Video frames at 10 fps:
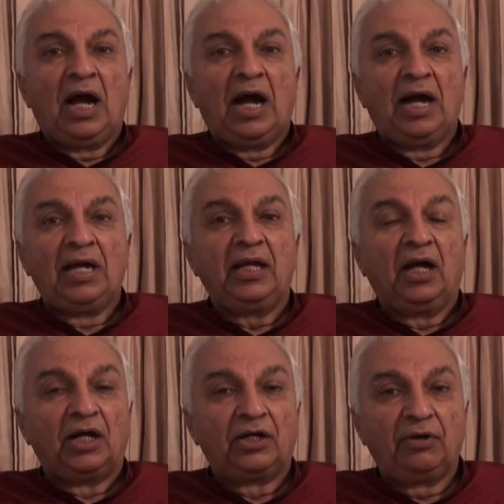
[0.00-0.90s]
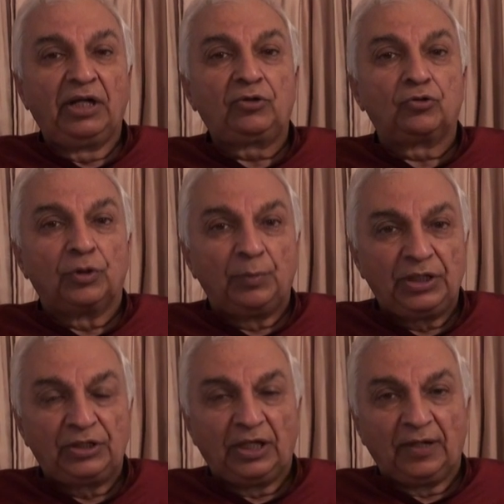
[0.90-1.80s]
I agreed to the
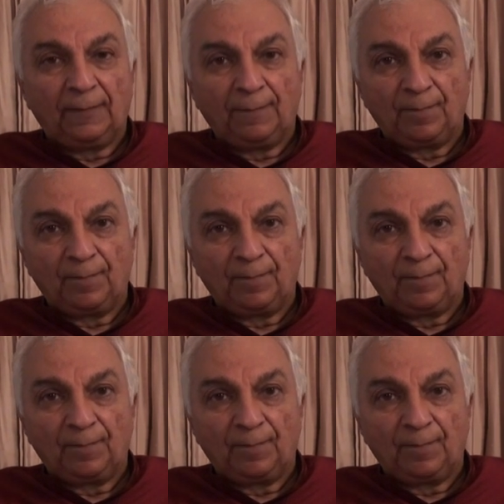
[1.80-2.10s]
meeting.